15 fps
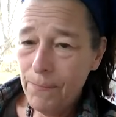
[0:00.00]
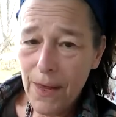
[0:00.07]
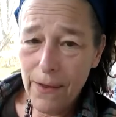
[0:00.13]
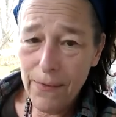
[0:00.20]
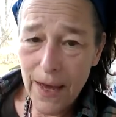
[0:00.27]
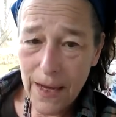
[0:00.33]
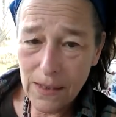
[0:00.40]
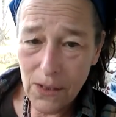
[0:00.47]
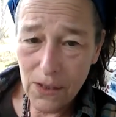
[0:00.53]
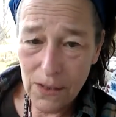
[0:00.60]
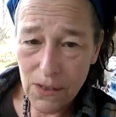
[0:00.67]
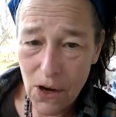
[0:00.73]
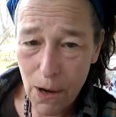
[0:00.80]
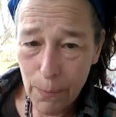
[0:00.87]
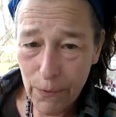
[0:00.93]
And that's on
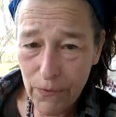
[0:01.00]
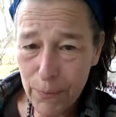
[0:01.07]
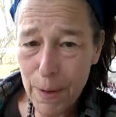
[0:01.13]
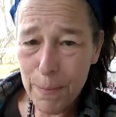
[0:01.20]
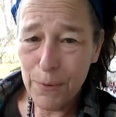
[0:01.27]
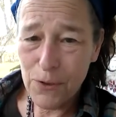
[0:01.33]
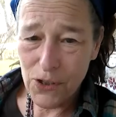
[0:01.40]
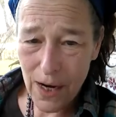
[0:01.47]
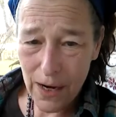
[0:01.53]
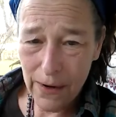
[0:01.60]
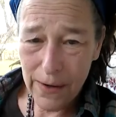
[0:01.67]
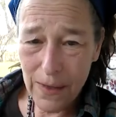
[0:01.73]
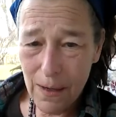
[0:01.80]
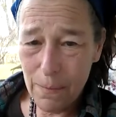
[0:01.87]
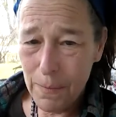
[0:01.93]
top of people
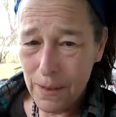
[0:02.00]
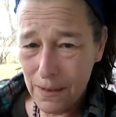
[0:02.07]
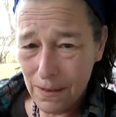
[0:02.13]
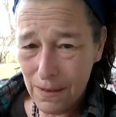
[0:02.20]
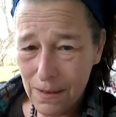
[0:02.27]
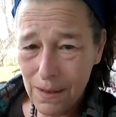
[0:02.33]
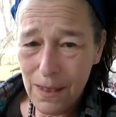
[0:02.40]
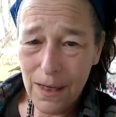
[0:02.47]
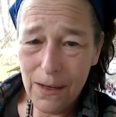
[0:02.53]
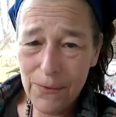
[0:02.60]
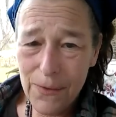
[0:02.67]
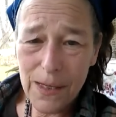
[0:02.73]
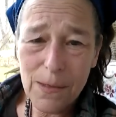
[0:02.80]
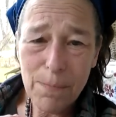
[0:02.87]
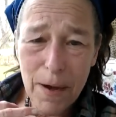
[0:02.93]
sharing them and,
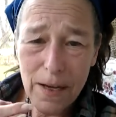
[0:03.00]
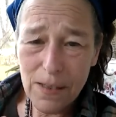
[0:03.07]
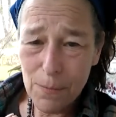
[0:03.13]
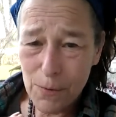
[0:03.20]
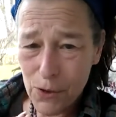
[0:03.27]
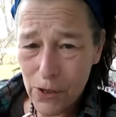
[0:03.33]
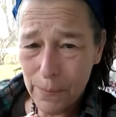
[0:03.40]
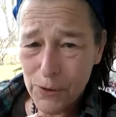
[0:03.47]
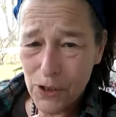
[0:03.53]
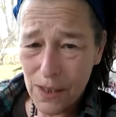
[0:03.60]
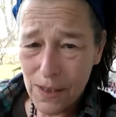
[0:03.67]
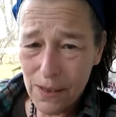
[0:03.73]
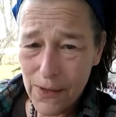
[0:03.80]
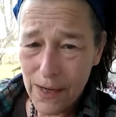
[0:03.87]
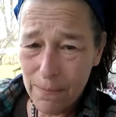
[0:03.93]
that's by
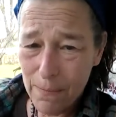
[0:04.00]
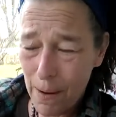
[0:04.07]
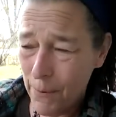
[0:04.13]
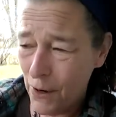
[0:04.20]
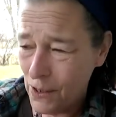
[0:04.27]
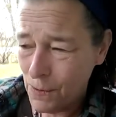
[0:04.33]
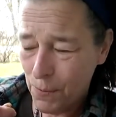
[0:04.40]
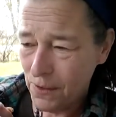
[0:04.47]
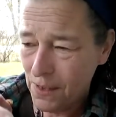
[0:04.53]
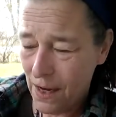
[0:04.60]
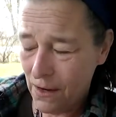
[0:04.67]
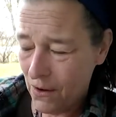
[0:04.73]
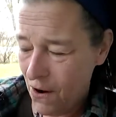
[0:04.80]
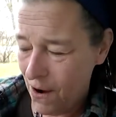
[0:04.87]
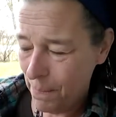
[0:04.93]
subscription. And then my boss puts
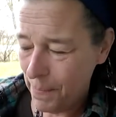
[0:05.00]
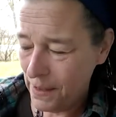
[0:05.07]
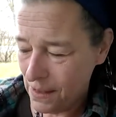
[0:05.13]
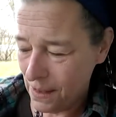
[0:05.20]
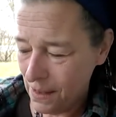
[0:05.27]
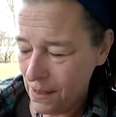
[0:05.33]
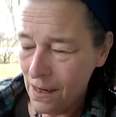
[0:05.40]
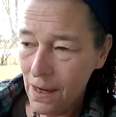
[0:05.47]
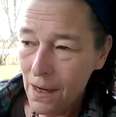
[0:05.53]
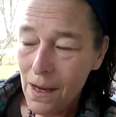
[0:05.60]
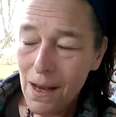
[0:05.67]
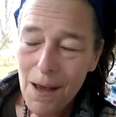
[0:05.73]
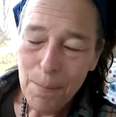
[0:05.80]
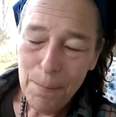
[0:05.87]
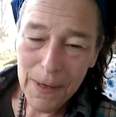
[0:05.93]
out copies at
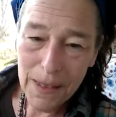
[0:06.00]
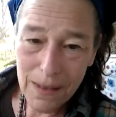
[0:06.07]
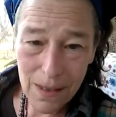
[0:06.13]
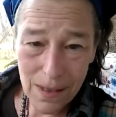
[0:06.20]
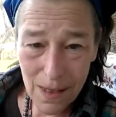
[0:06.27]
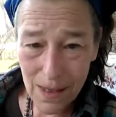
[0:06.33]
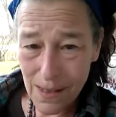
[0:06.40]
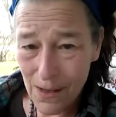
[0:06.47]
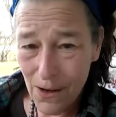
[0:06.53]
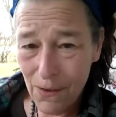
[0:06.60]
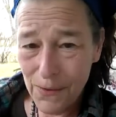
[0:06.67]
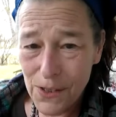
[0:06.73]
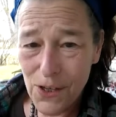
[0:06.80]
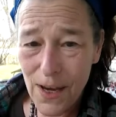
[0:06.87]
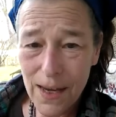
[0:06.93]
businesses and all
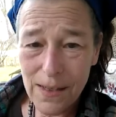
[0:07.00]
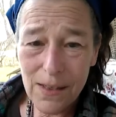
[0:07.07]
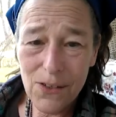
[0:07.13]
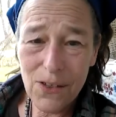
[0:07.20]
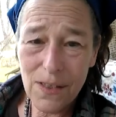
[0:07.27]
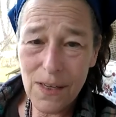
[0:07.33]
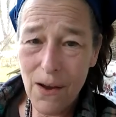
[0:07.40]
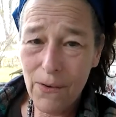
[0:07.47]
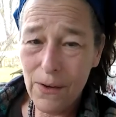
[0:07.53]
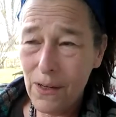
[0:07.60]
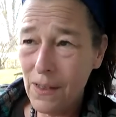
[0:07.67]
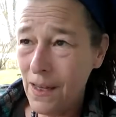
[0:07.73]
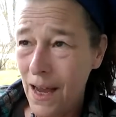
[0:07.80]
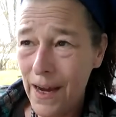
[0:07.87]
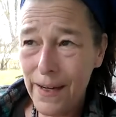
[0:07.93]
this jazz and just going
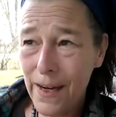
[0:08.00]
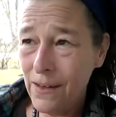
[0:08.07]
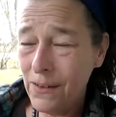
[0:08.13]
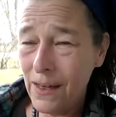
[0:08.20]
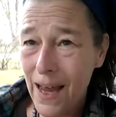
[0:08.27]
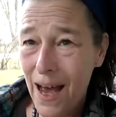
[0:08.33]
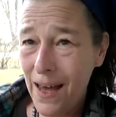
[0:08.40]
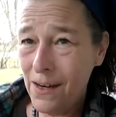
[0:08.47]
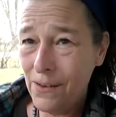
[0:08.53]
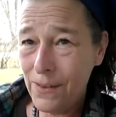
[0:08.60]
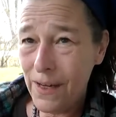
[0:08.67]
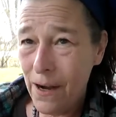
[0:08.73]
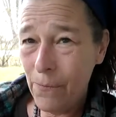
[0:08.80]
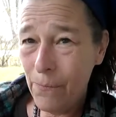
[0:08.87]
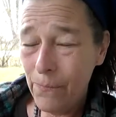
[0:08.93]
online only. I don't
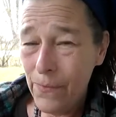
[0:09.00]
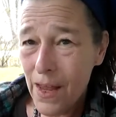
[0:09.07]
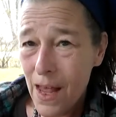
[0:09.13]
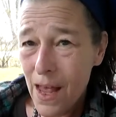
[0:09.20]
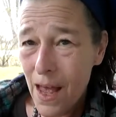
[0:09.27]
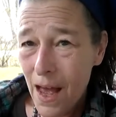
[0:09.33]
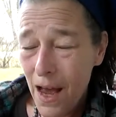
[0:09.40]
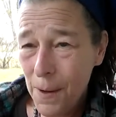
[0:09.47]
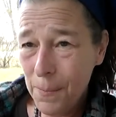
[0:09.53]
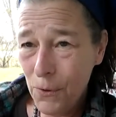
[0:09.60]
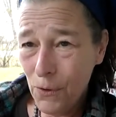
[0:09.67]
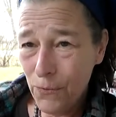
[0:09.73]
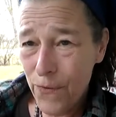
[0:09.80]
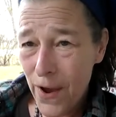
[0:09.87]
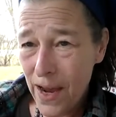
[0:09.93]
know. I'm
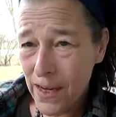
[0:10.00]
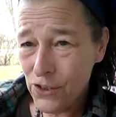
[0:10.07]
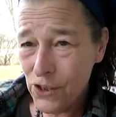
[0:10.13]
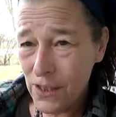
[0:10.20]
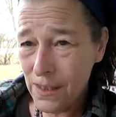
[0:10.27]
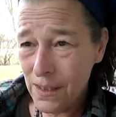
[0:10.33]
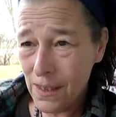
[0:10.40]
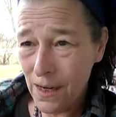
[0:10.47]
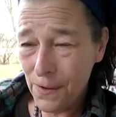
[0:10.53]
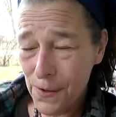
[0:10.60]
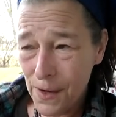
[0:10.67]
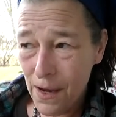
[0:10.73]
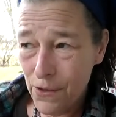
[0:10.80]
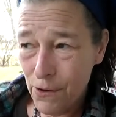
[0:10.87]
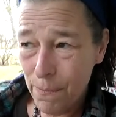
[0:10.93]
old-fashioned and I
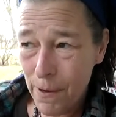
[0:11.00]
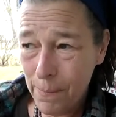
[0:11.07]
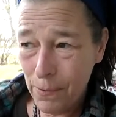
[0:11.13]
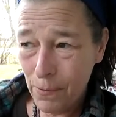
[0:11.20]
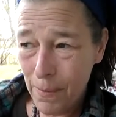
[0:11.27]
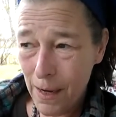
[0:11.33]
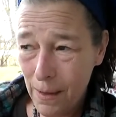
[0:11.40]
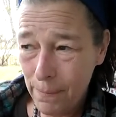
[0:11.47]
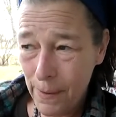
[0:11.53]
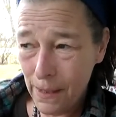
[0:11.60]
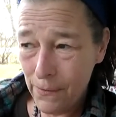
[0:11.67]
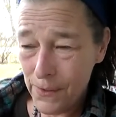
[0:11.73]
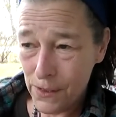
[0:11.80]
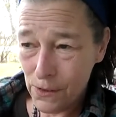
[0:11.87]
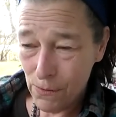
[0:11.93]
think other people might be
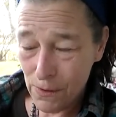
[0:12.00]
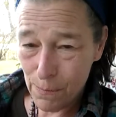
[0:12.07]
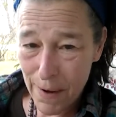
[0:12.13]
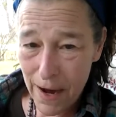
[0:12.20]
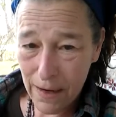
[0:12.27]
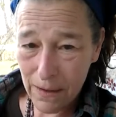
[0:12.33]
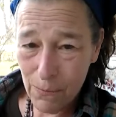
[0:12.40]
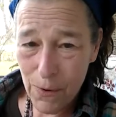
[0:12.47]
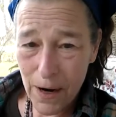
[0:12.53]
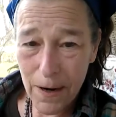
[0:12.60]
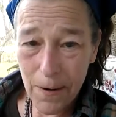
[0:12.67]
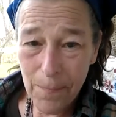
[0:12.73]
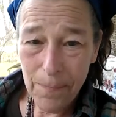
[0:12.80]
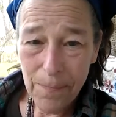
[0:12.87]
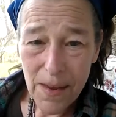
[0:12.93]
in this respect where,